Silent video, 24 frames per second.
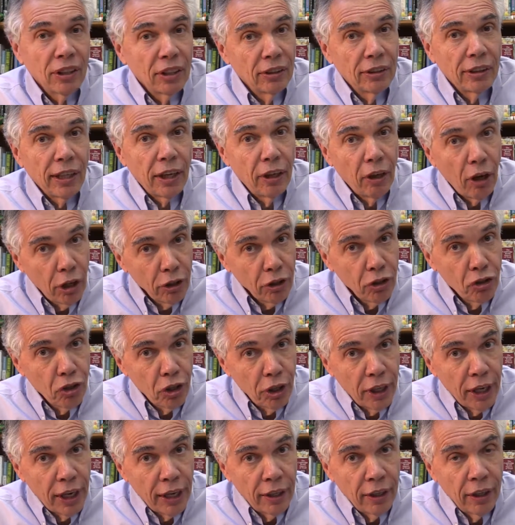is
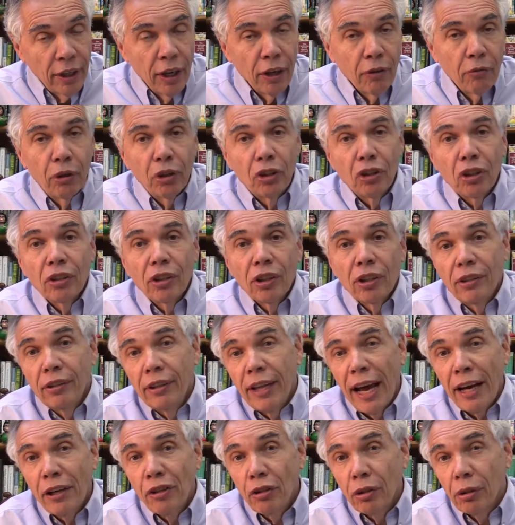diosgenin, which is a
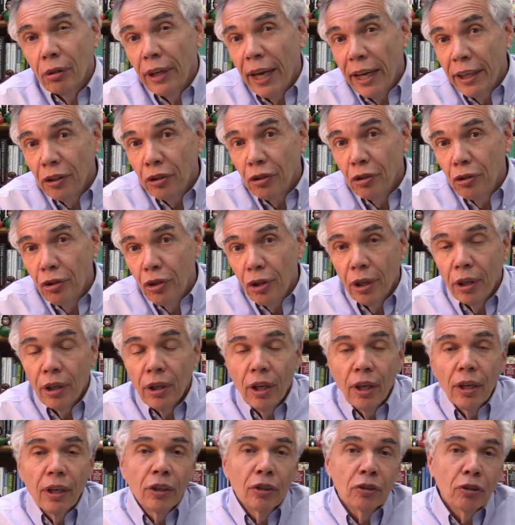natural estrogen,
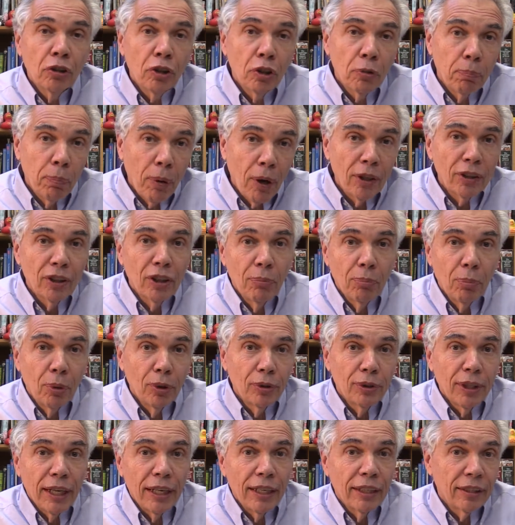so it's possible
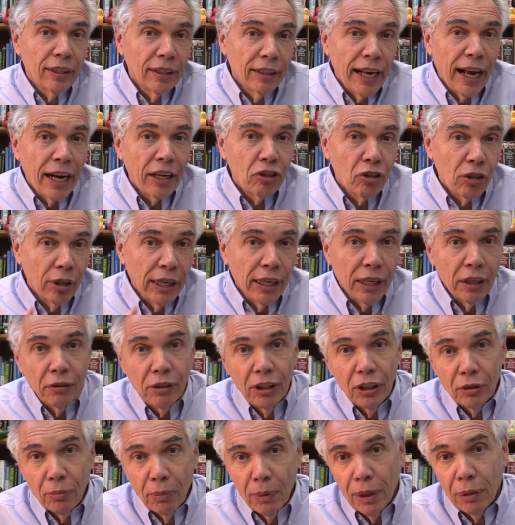that it can actually
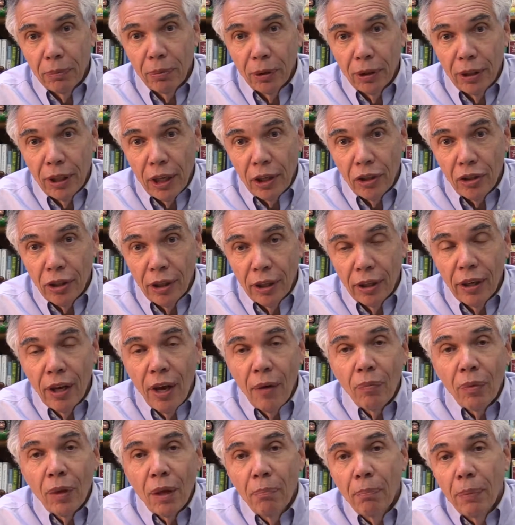increase milk production.
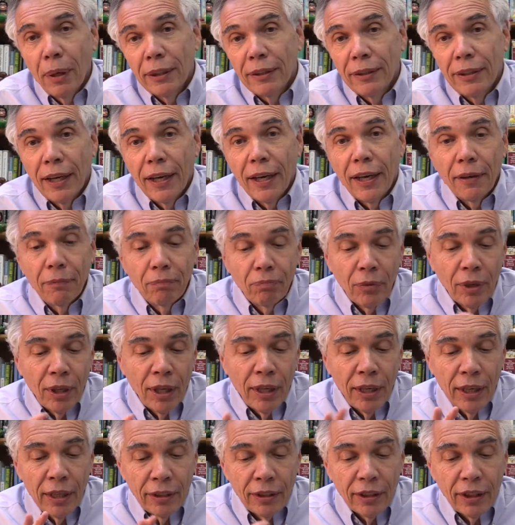But
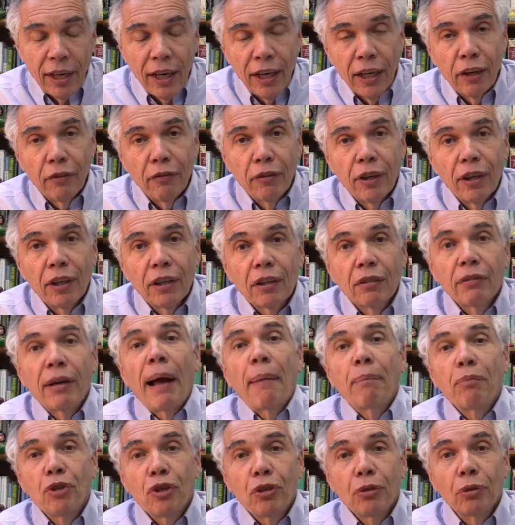it is kind of a
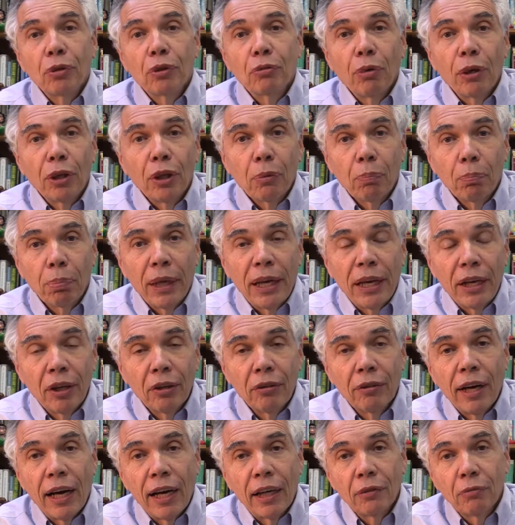crapshoot when you're playing
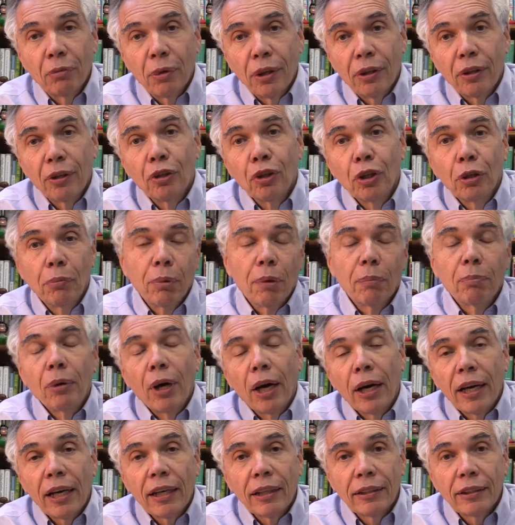around with herbal
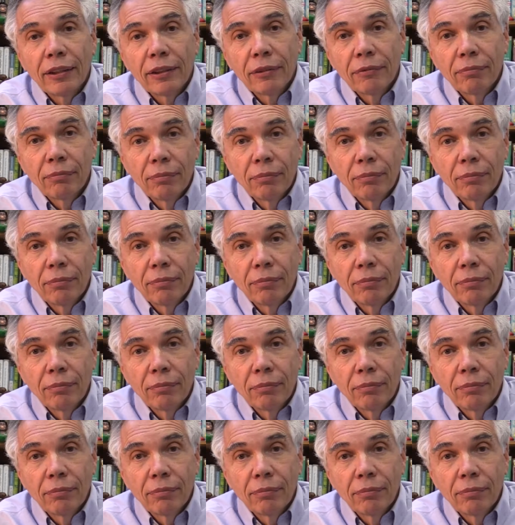products.